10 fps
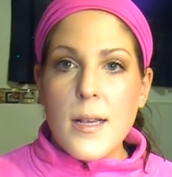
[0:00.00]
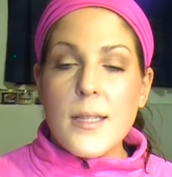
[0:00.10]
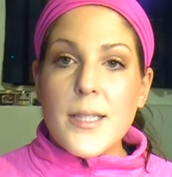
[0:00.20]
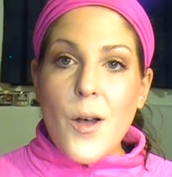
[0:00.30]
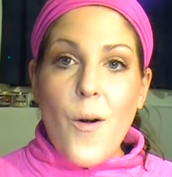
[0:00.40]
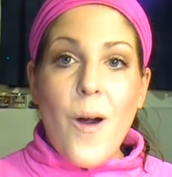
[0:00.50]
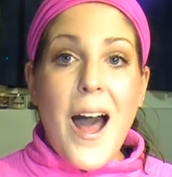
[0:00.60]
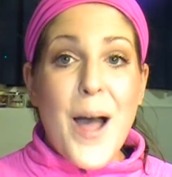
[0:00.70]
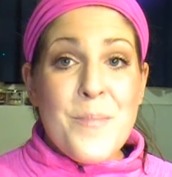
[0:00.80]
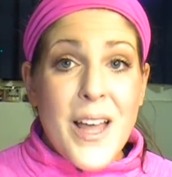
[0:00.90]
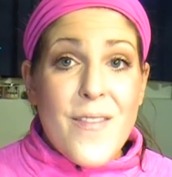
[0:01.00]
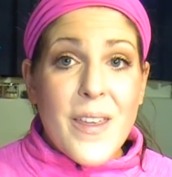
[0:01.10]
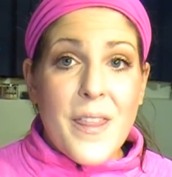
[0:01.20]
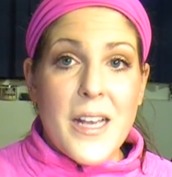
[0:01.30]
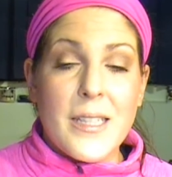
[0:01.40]
So I'm
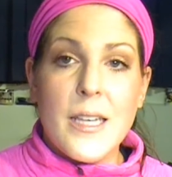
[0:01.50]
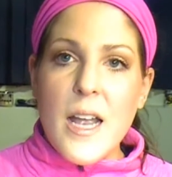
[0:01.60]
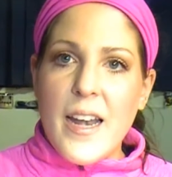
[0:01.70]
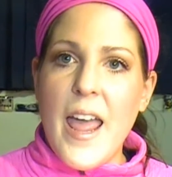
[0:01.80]
loving this.